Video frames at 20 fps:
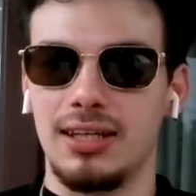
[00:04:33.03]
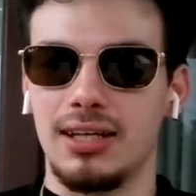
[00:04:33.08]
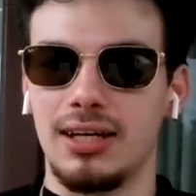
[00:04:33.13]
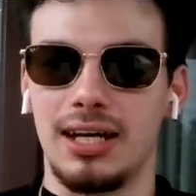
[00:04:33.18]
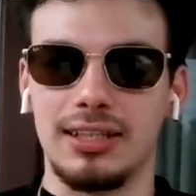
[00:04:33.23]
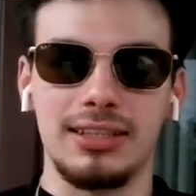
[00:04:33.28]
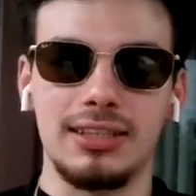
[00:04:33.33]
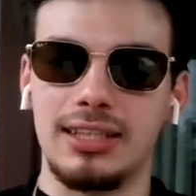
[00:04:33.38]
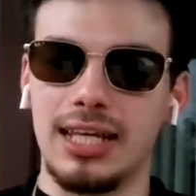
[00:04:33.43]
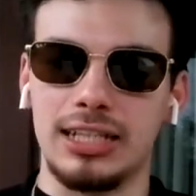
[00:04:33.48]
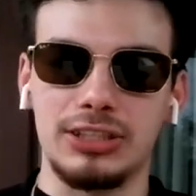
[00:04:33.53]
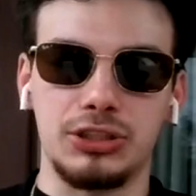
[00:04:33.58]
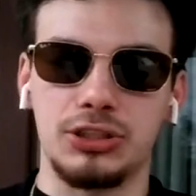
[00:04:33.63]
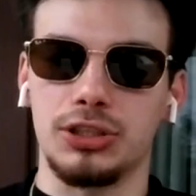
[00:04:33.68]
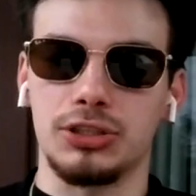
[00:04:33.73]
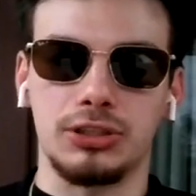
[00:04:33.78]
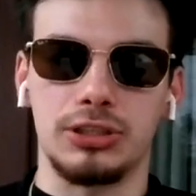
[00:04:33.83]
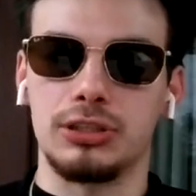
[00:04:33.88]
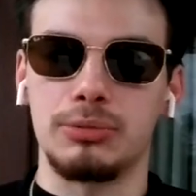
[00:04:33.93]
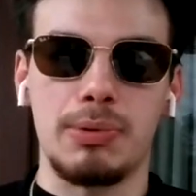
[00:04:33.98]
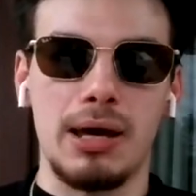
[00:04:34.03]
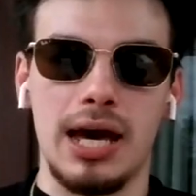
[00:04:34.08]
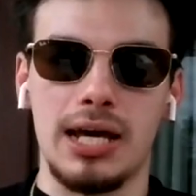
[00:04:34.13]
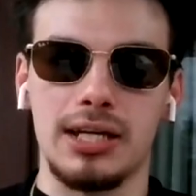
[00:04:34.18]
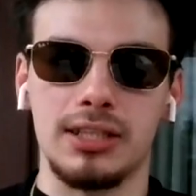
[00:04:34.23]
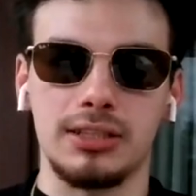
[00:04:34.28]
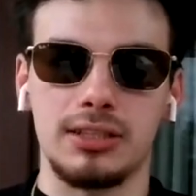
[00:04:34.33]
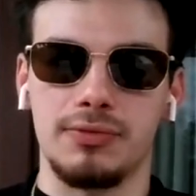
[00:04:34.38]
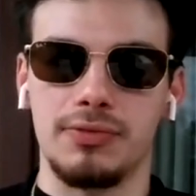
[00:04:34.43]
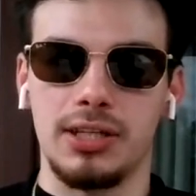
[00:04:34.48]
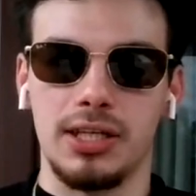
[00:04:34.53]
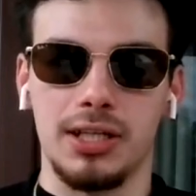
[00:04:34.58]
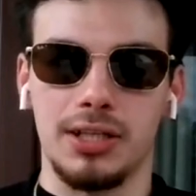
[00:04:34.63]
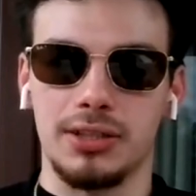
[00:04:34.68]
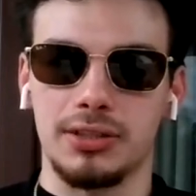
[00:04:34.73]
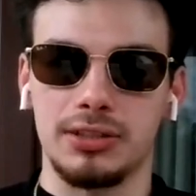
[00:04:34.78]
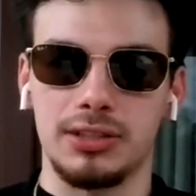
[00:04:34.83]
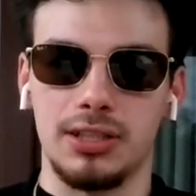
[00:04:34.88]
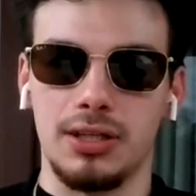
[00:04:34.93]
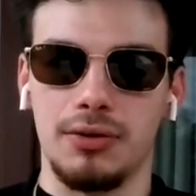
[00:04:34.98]
I think that's just as bad as the VAR
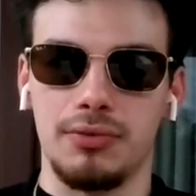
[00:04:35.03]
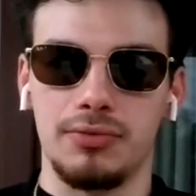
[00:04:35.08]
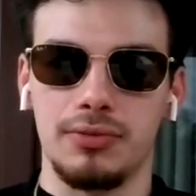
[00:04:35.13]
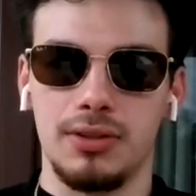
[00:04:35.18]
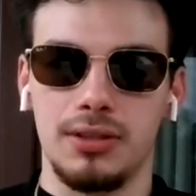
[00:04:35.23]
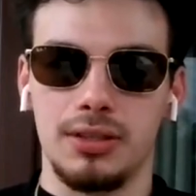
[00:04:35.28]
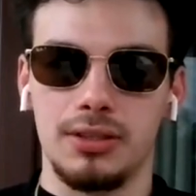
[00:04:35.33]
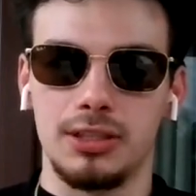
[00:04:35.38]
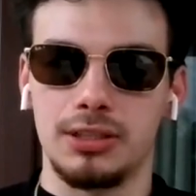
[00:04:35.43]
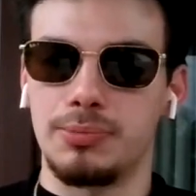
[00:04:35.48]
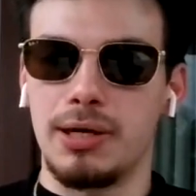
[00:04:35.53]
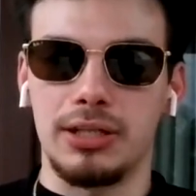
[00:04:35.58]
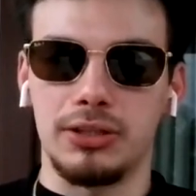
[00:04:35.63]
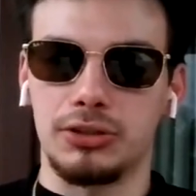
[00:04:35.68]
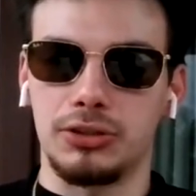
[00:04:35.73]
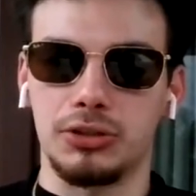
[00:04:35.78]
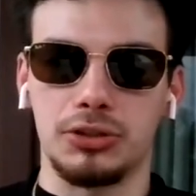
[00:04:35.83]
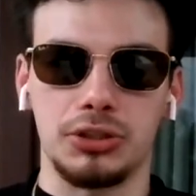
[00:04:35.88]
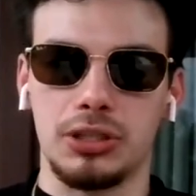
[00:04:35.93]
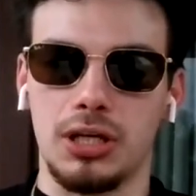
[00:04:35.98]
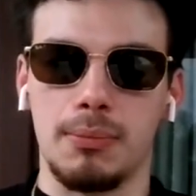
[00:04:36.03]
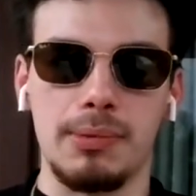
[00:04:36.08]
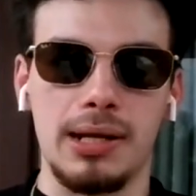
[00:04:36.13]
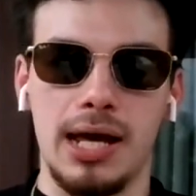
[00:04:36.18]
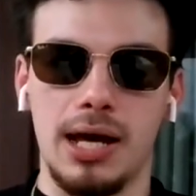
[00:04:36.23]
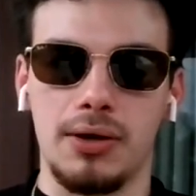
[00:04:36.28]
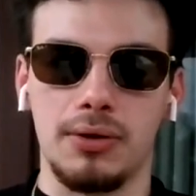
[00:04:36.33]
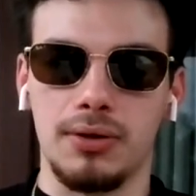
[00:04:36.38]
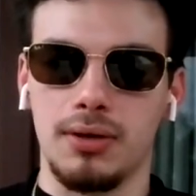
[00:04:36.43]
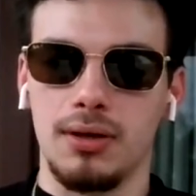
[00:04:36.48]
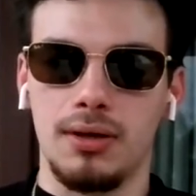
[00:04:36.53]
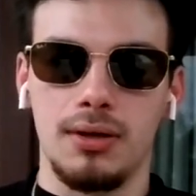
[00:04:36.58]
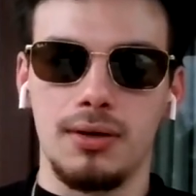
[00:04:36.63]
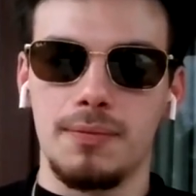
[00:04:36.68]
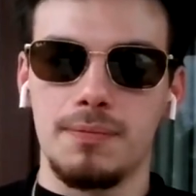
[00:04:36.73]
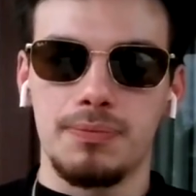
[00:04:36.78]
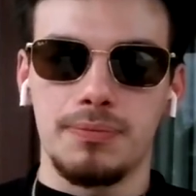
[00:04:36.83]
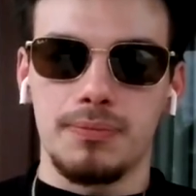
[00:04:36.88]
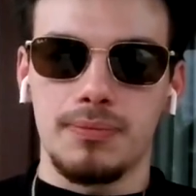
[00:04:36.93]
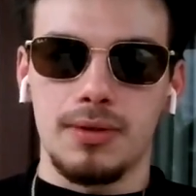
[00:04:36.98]
itself. These managers just coming out.
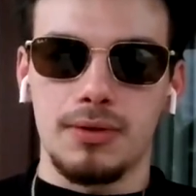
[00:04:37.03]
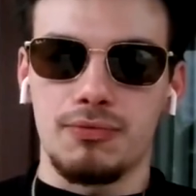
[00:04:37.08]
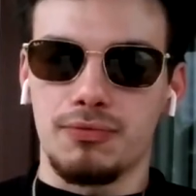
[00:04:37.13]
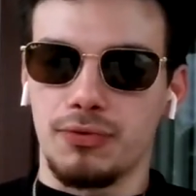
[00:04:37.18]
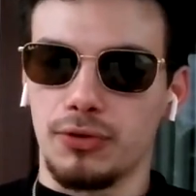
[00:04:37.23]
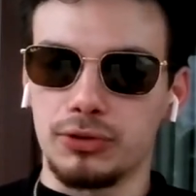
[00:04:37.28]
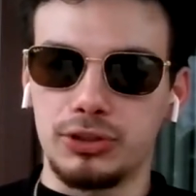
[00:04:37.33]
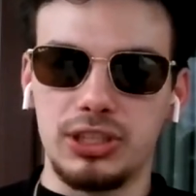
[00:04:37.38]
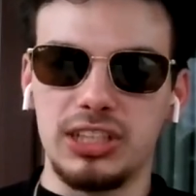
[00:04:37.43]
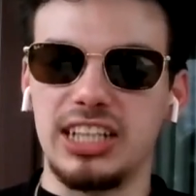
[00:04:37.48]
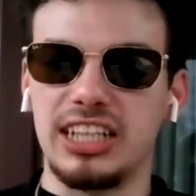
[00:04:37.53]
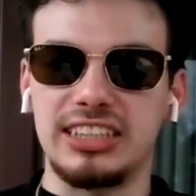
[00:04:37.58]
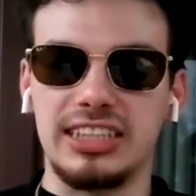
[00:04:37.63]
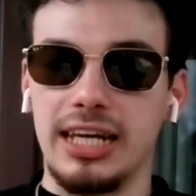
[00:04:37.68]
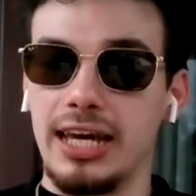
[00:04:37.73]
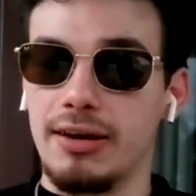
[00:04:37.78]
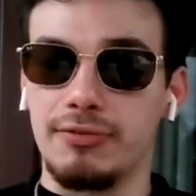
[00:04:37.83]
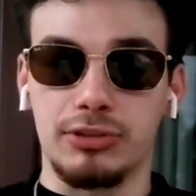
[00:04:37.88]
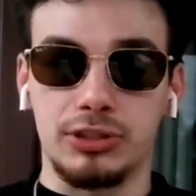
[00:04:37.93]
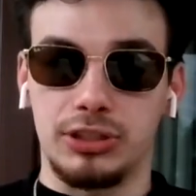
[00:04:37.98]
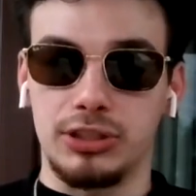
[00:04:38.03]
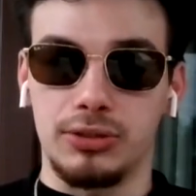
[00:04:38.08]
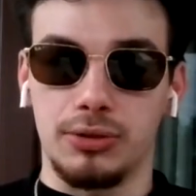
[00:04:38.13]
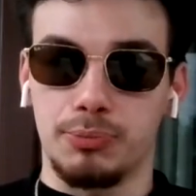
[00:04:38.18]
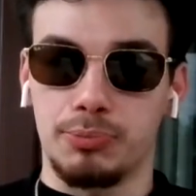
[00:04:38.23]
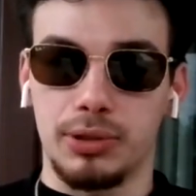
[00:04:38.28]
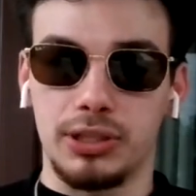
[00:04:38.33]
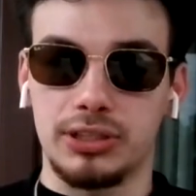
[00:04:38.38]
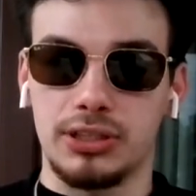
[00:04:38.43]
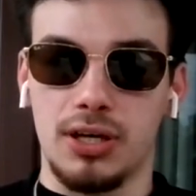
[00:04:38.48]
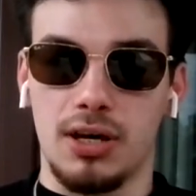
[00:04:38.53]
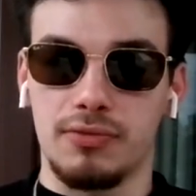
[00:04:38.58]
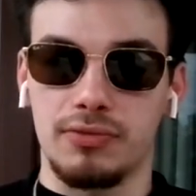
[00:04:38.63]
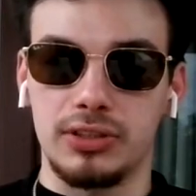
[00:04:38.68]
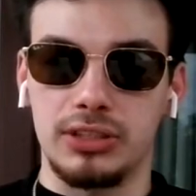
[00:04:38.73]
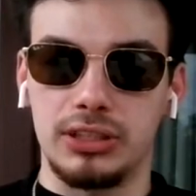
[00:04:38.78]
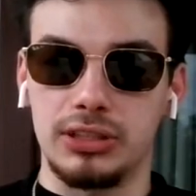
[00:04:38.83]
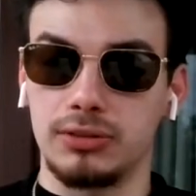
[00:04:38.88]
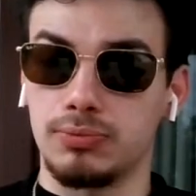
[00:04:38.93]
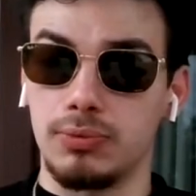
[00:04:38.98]
First thing they say every single press conference
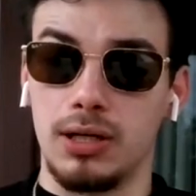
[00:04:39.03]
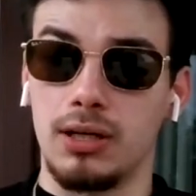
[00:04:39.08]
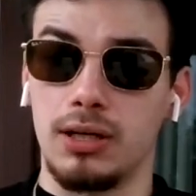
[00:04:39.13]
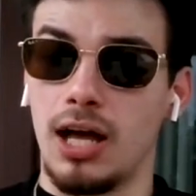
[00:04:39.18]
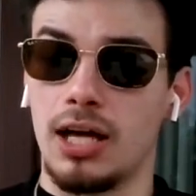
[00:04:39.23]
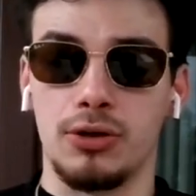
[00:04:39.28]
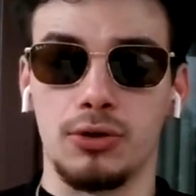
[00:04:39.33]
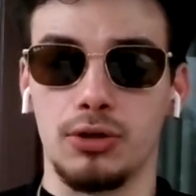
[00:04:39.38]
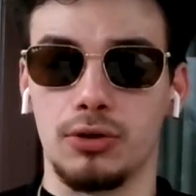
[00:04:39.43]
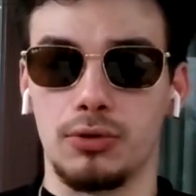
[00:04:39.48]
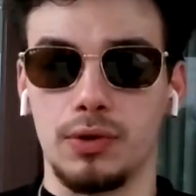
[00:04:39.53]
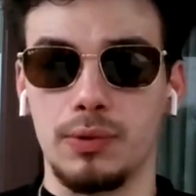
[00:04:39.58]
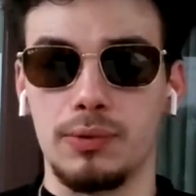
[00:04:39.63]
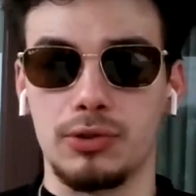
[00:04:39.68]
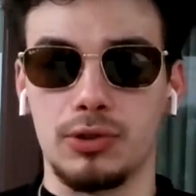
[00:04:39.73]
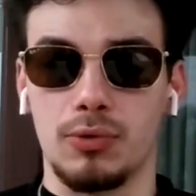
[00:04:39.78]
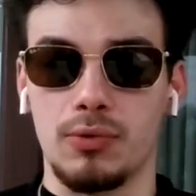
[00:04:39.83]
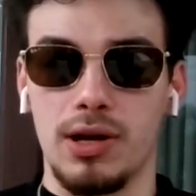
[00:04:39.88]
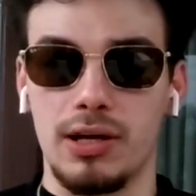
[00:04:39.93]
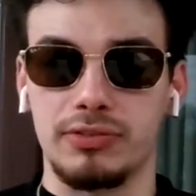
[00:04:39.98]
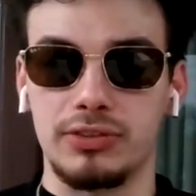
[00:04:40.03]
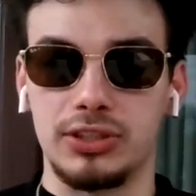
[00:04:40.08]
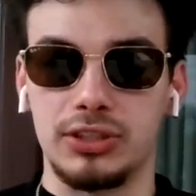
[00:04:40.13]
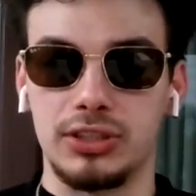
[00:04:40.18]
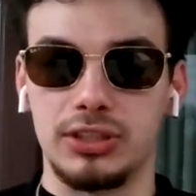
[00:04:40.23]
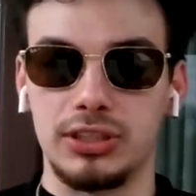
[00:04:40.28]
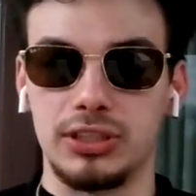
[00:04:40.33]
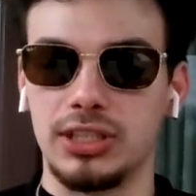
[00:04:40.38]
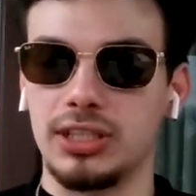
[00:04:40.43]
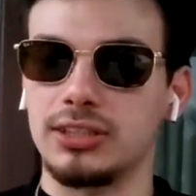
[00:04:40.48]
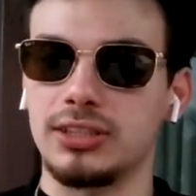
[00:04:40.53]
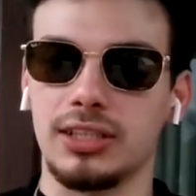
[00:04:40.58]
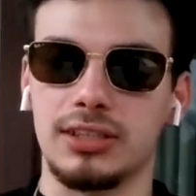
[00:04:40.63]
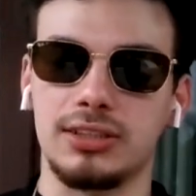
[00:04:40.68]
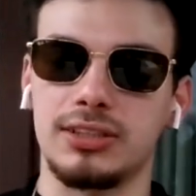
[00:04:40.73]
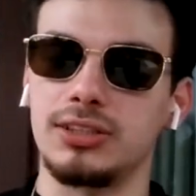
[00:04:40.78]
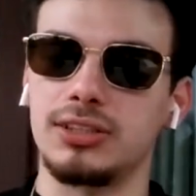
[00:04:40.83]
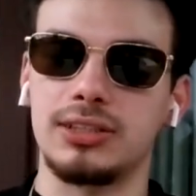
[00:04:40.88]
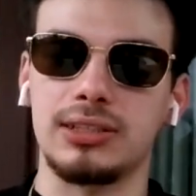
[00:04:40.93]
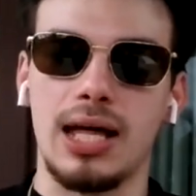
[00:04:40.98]
is, well, I don't agree with the ref's decision. It's like,
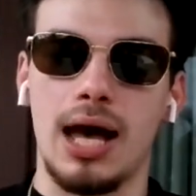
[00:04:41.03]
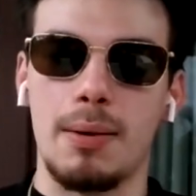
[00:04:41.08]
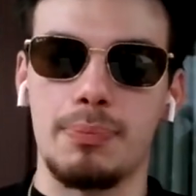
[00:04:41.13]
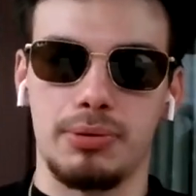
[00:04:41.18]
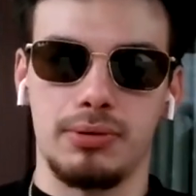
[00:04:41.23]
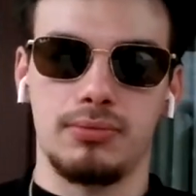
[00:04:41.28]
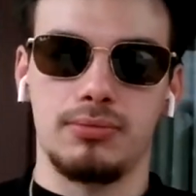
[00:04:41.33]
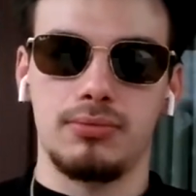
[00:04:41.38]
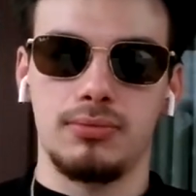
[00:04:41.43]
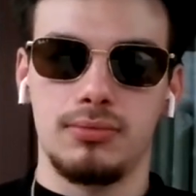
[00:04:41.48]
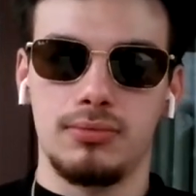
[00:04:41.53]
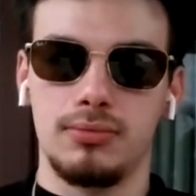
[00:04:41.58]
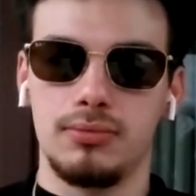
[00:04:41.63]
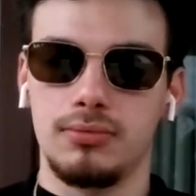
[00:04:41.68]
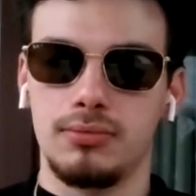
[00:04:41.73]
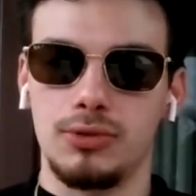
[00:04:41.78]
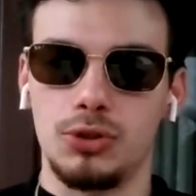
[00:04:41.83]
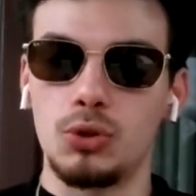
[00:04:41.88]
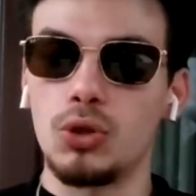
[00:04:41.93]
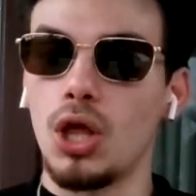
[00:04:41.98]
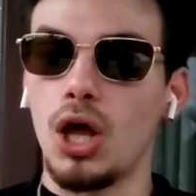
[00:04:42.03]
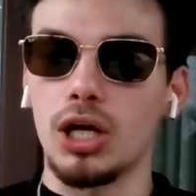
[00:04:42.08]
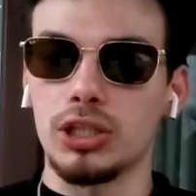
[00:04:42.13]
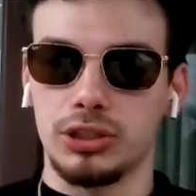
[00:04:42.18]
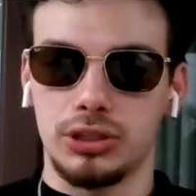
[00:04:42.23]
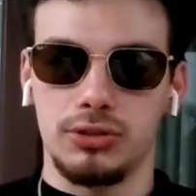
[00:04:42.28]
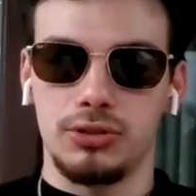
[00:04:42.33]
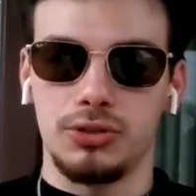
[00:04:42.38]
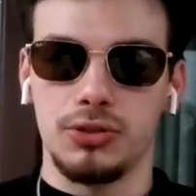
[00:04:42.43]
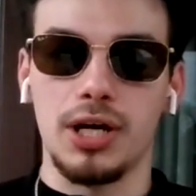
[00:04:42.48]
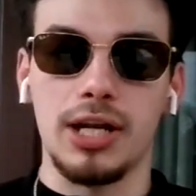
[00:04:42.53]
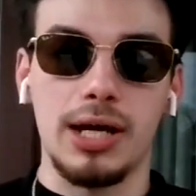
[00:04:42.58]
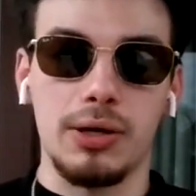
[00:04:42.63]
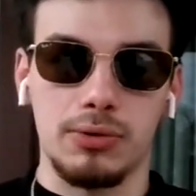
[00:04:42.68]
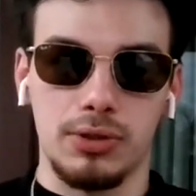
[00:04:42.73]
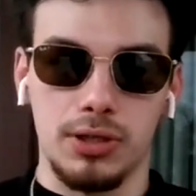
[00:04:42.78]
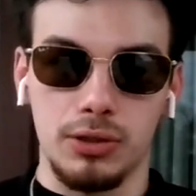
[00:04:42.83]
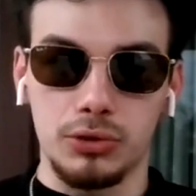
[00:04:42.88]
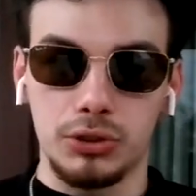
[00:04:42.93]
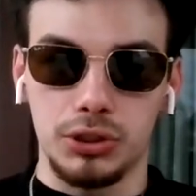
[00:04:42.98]
stop. You lost. You got
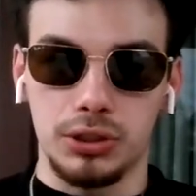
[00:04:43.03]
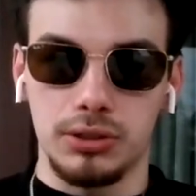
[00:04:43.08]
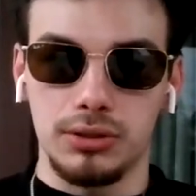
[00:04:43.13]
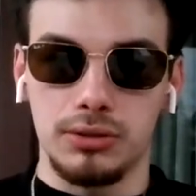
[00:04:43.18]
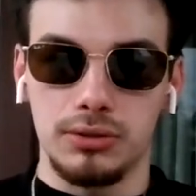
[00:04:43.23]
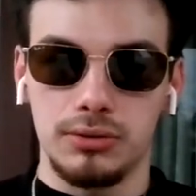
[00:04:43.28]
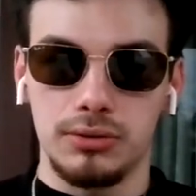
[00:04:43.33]
outcoached.